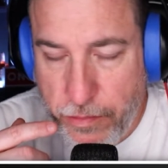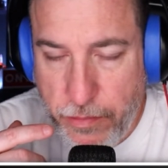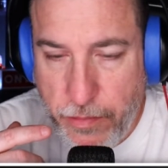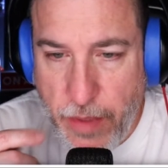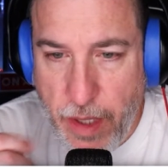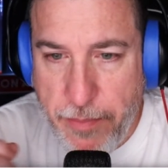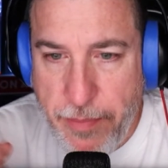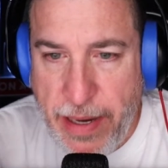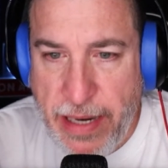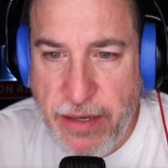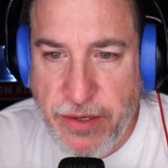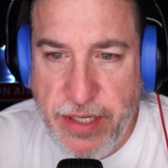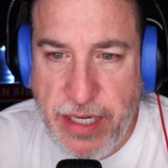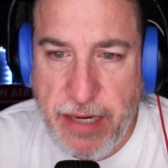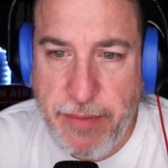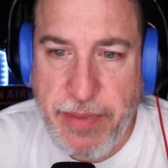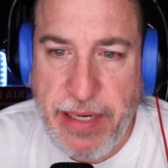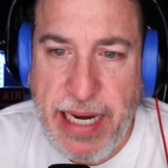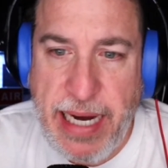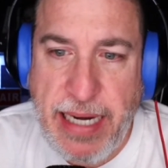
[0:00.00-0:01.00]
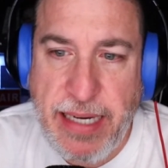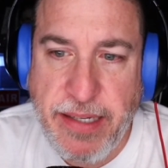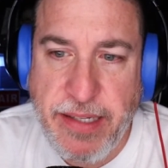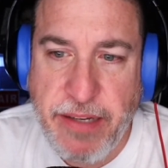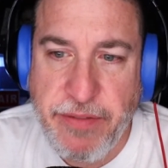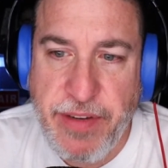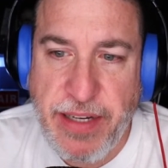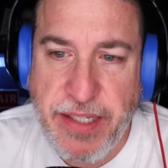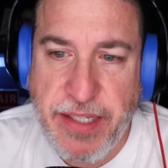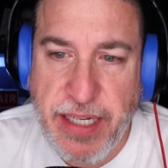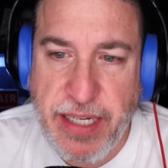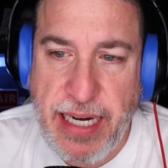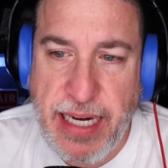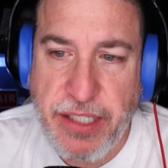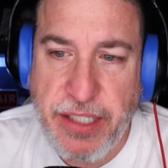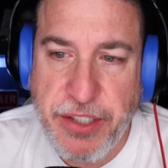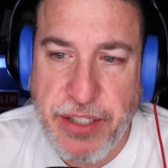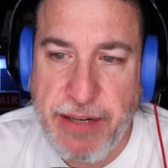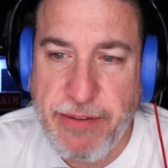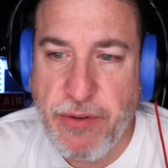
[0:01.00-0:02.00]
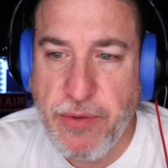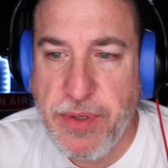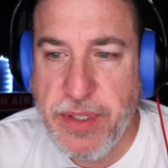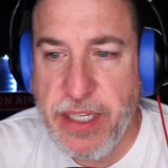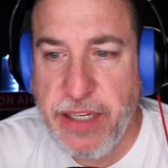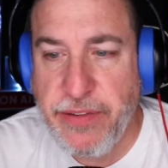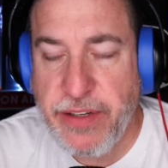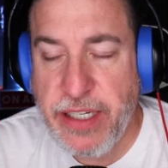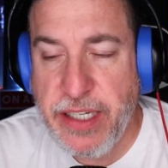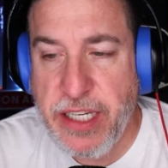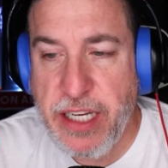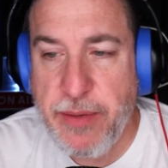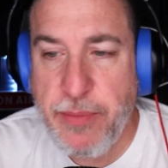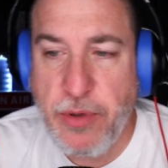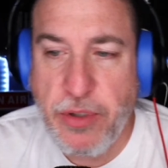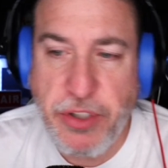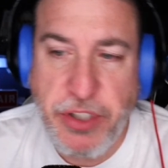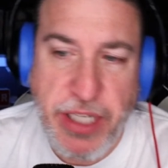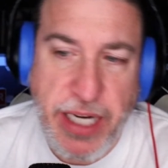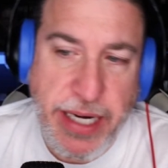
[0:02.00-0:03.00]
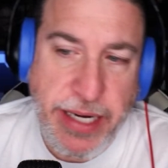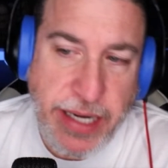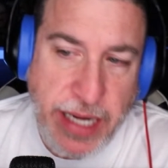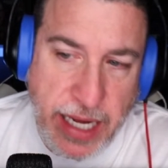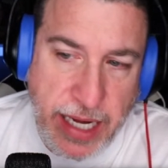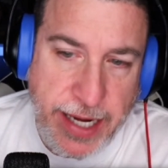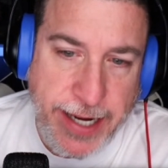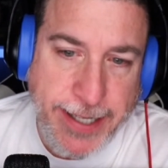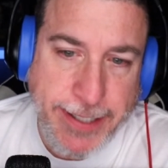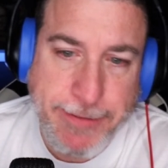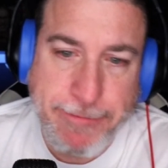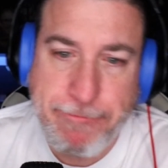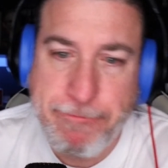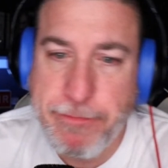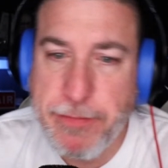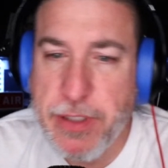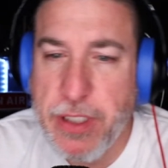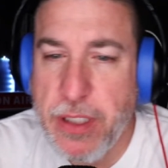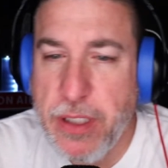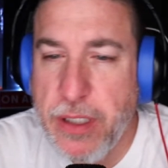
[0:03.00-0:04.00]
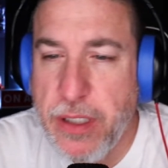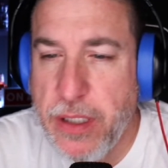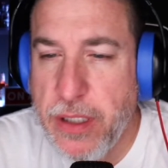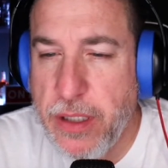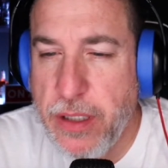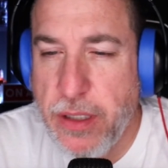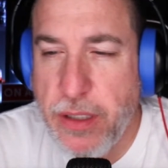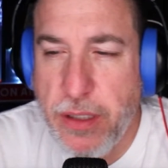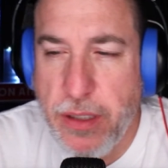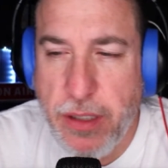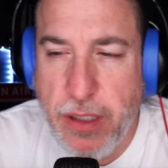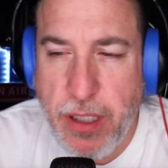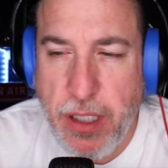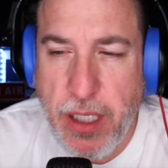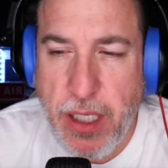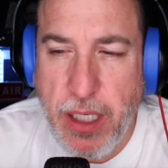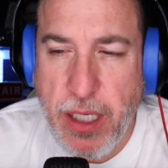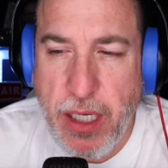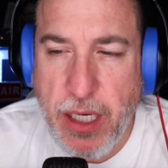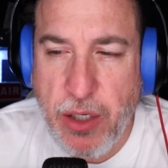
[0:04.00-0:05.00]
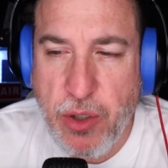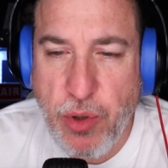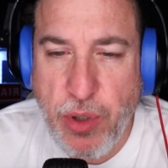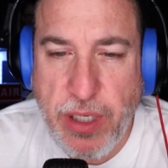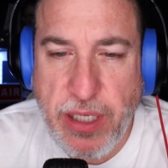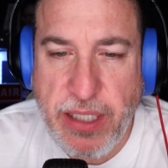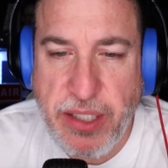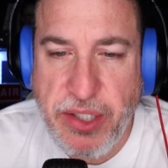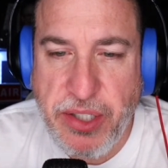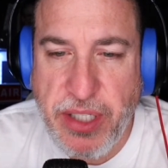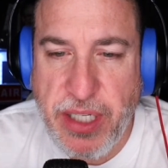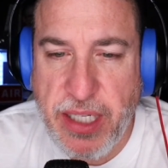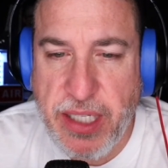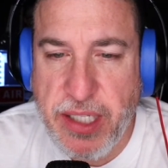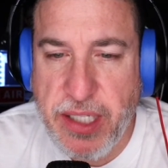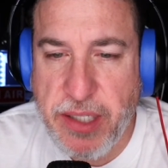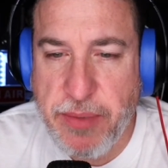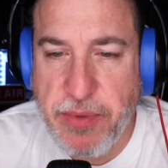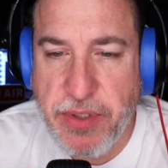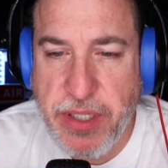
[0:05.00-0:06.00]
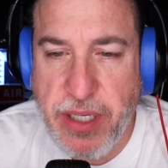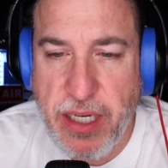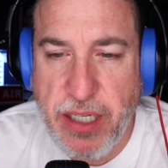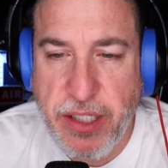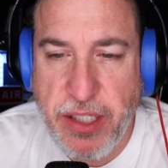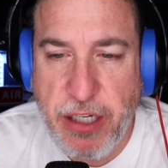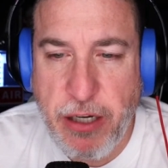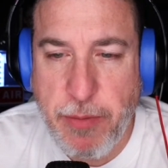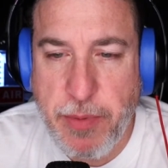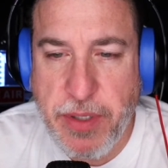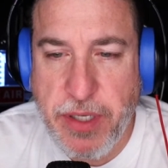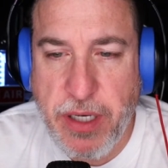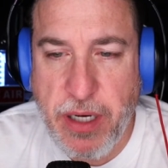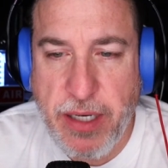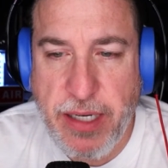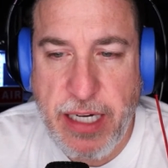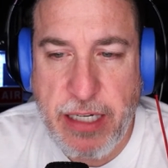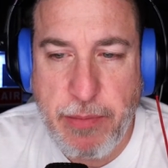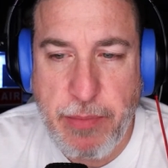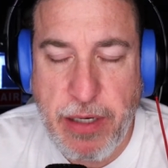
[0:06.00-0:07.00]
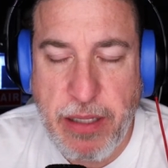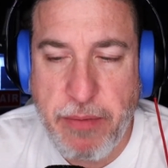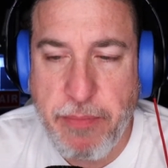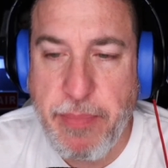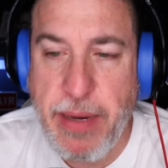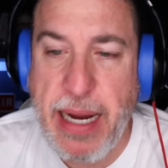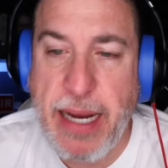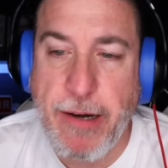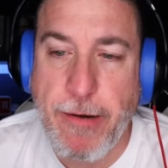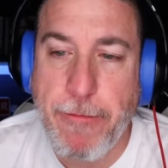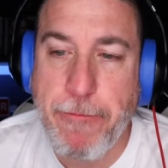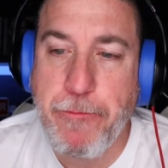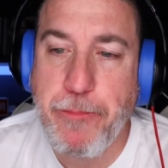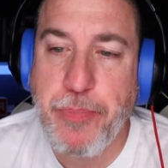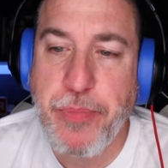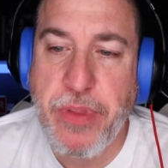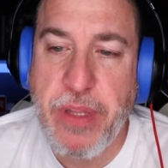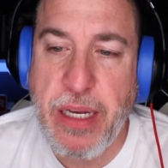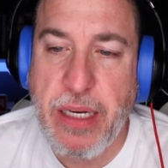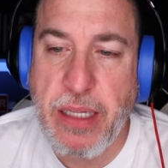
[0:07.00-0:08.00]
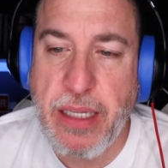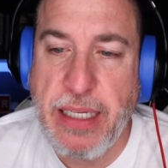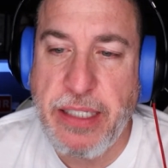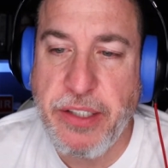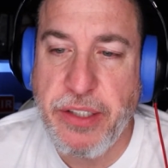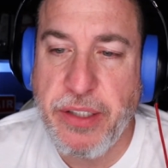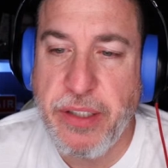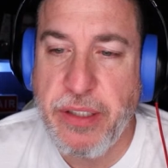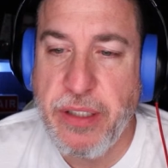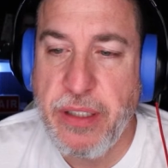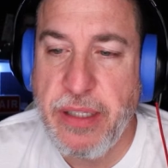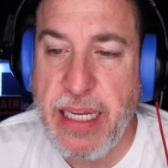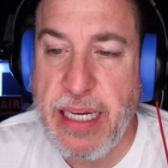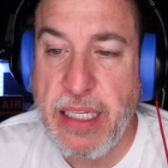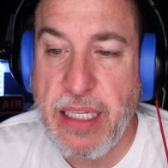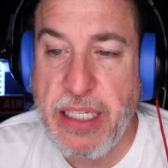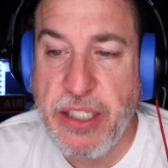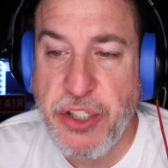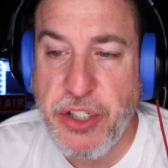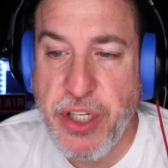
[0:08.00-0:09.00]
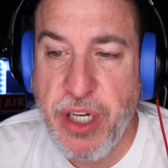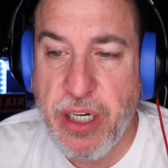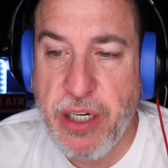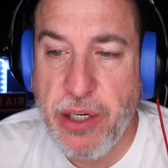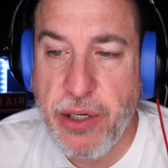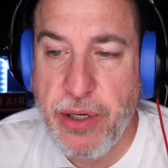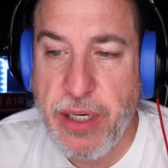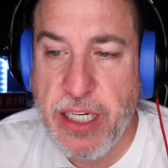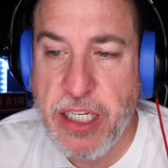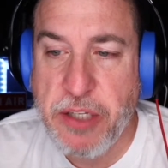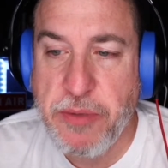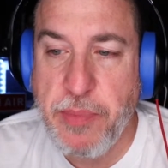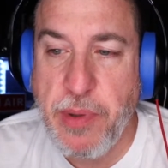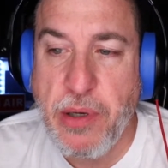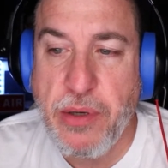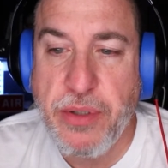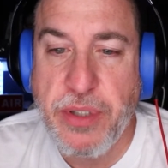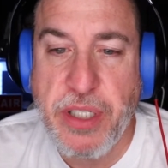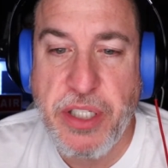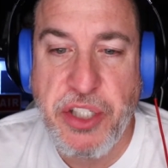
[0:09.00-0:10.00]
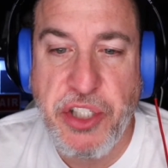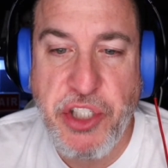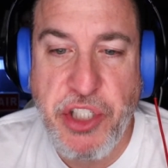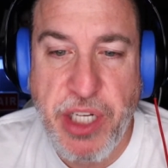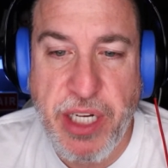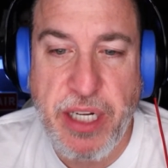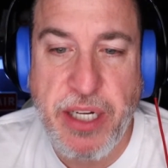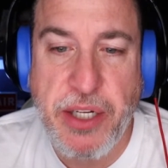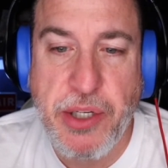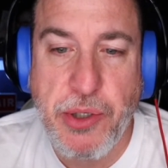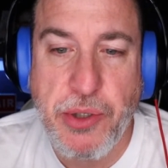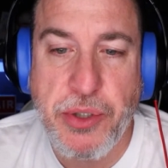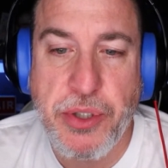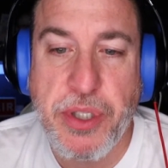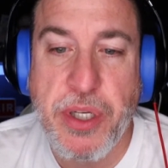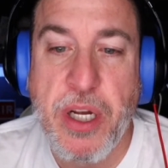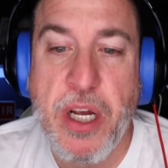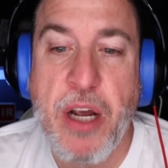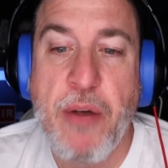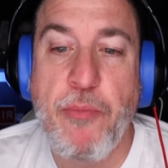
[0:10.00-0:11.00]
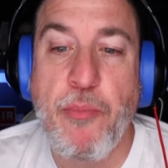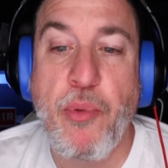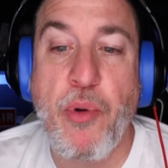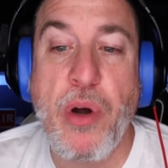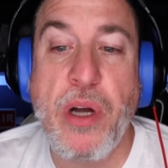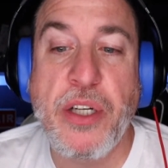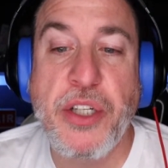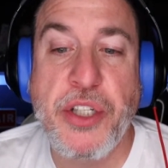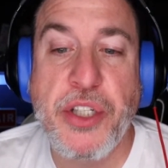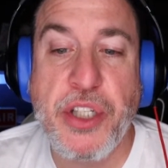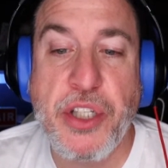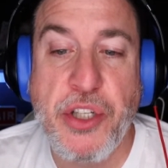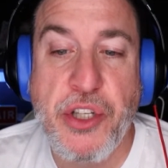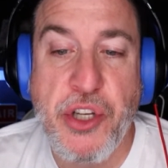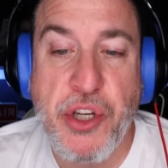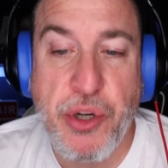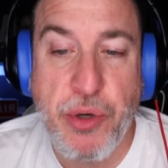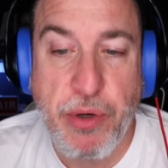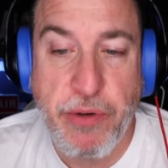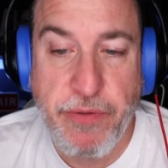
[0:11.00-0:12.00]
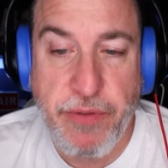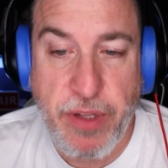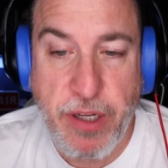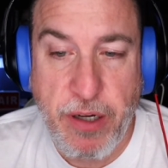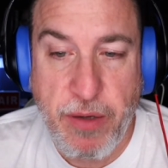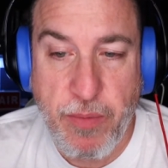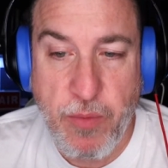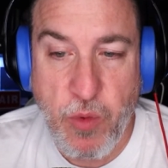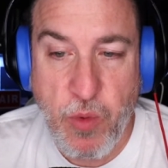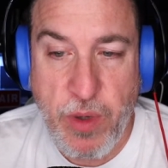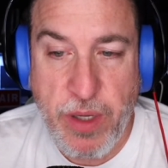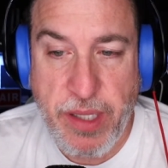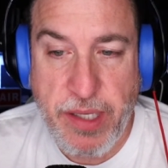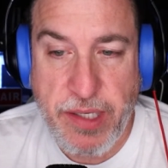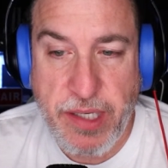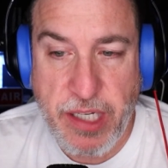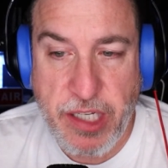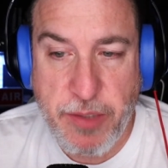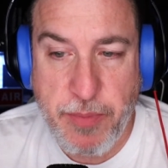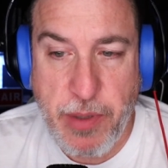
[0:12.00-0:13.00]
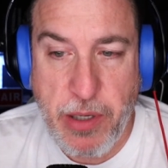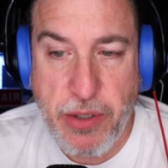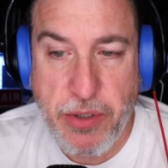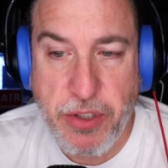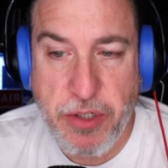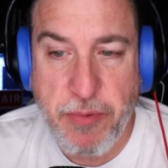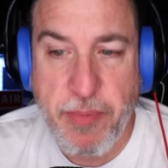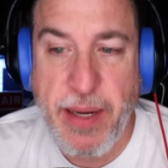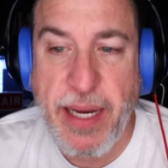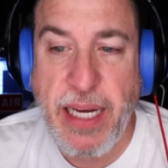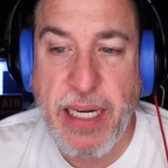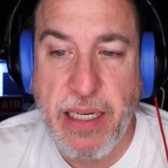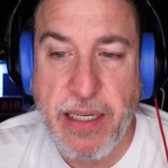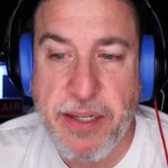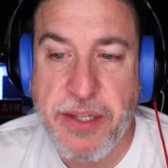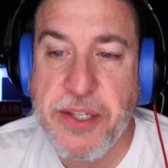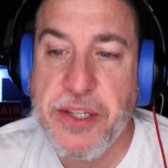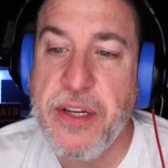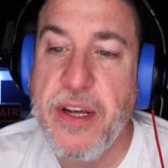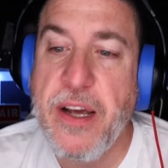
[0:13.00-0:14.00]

Banner said it began its investigation after receiving a tip on Jan 9. According to 6 massage therapists contacted by the Banner, they alleged Tucker exposed his genitals, brushed 2 of them with his exposed penis,